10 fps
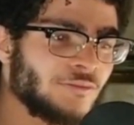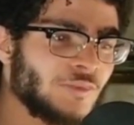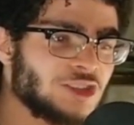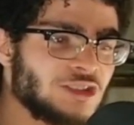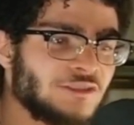
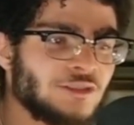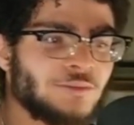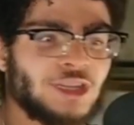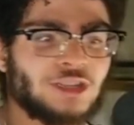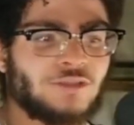She left a
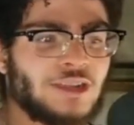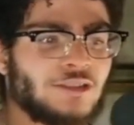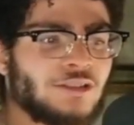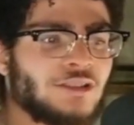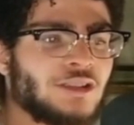big
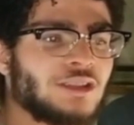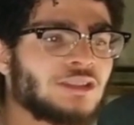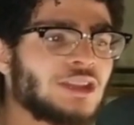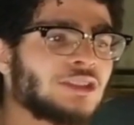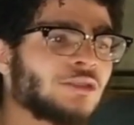crater.
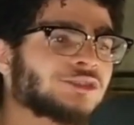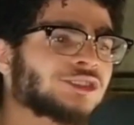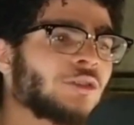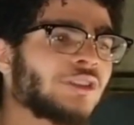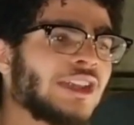Kikyo's
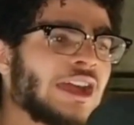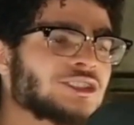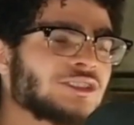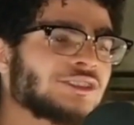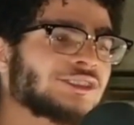stolen
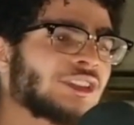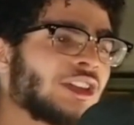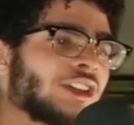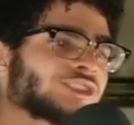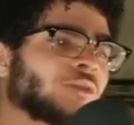ashes.
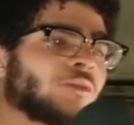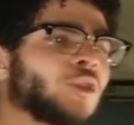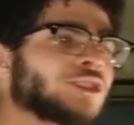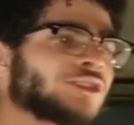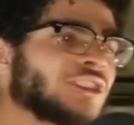So I'm
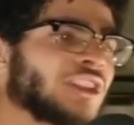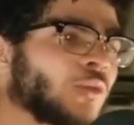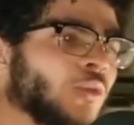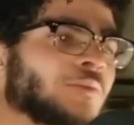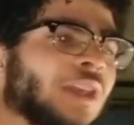wondering
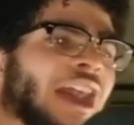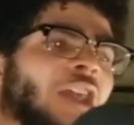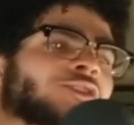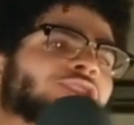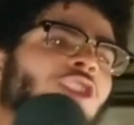what
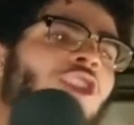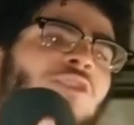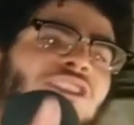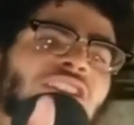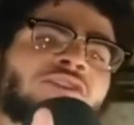powers are going to
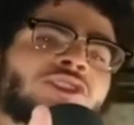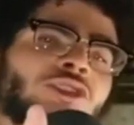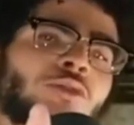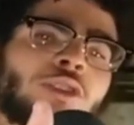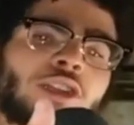be given
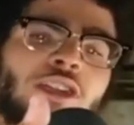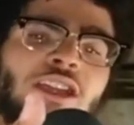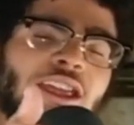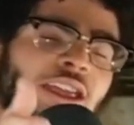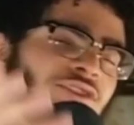to her
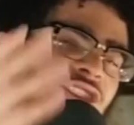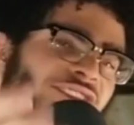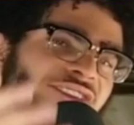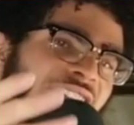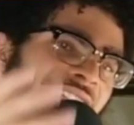if she
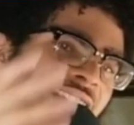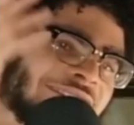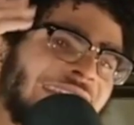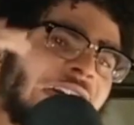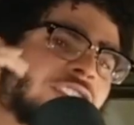is to take
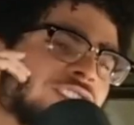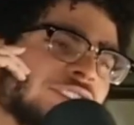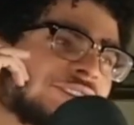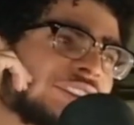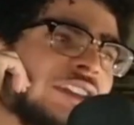these
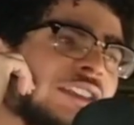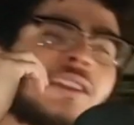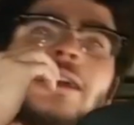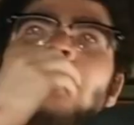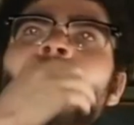ashes.
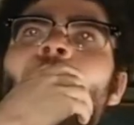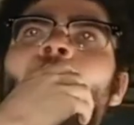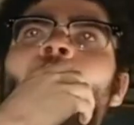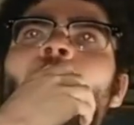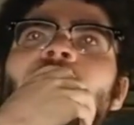
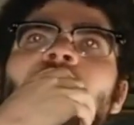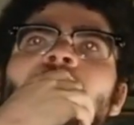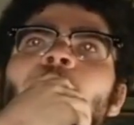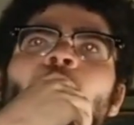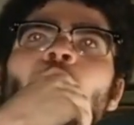What
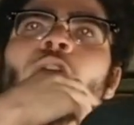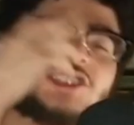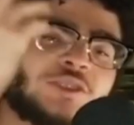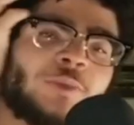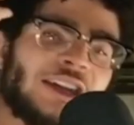could
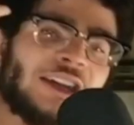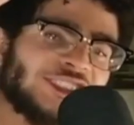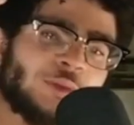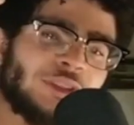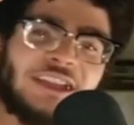she
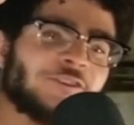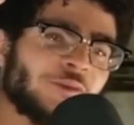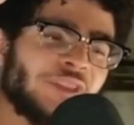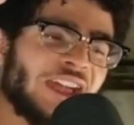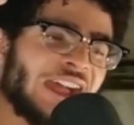possibly get
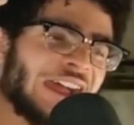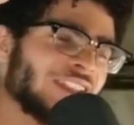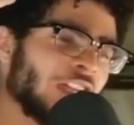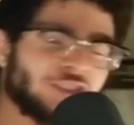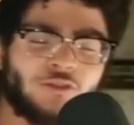from that?
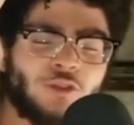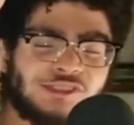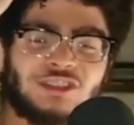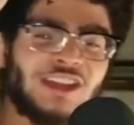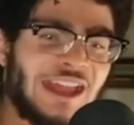And of course
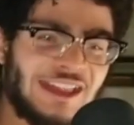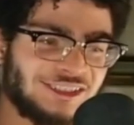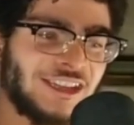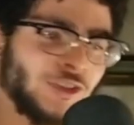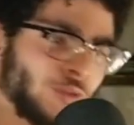they're going to
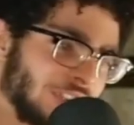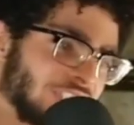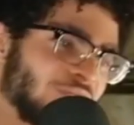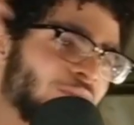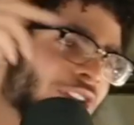answer that
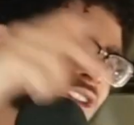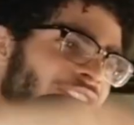question, but